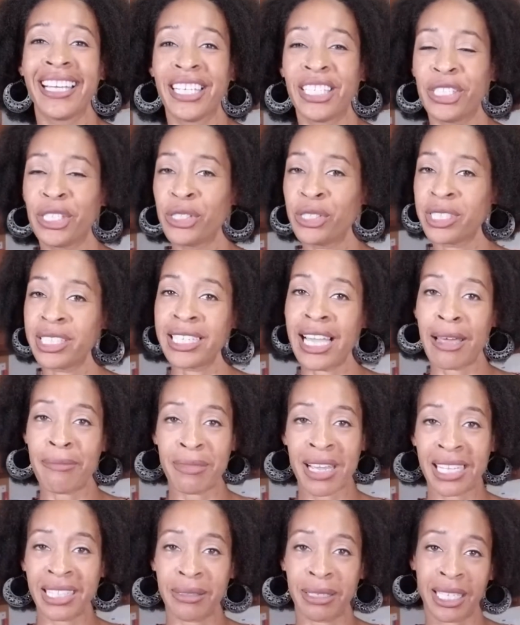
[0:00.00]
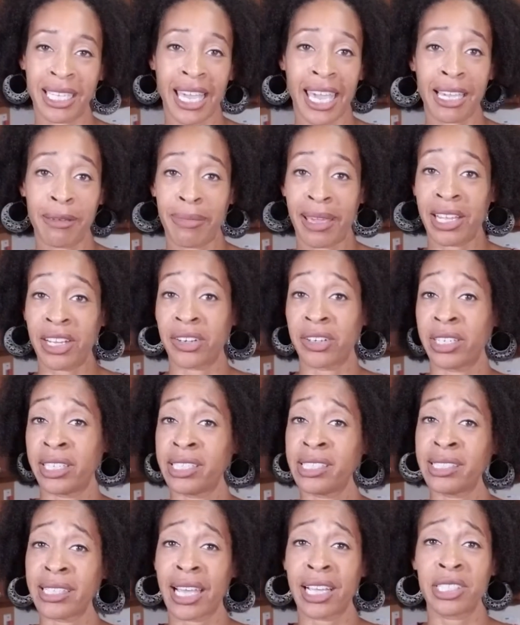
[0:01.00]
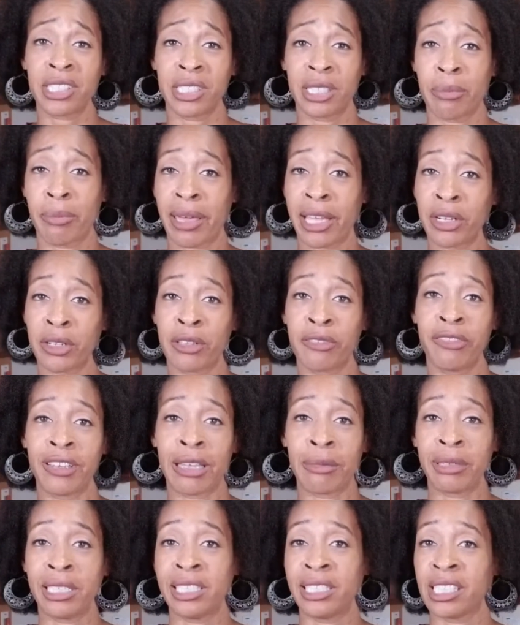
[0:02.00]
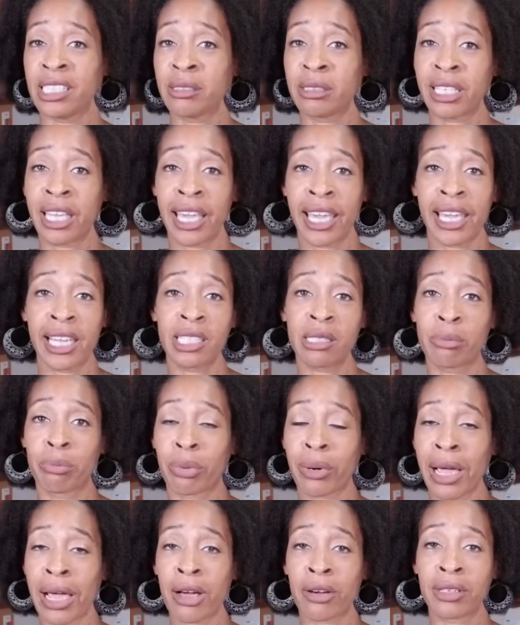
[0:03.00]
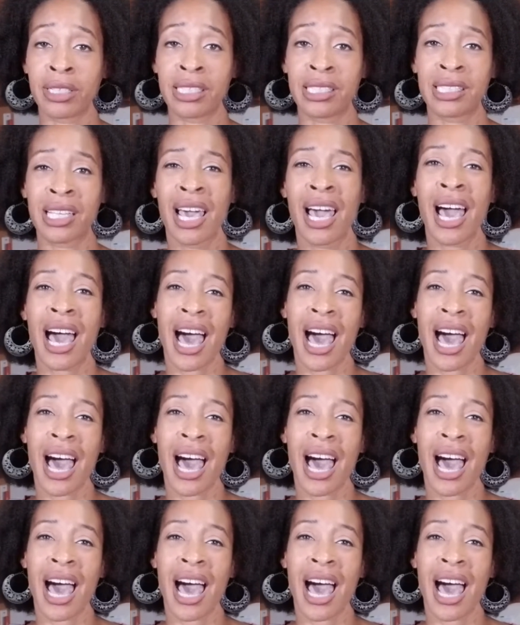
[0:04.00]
Usually I'm not the cake baker. He's actually the baker in the family. He does cakes, brownies.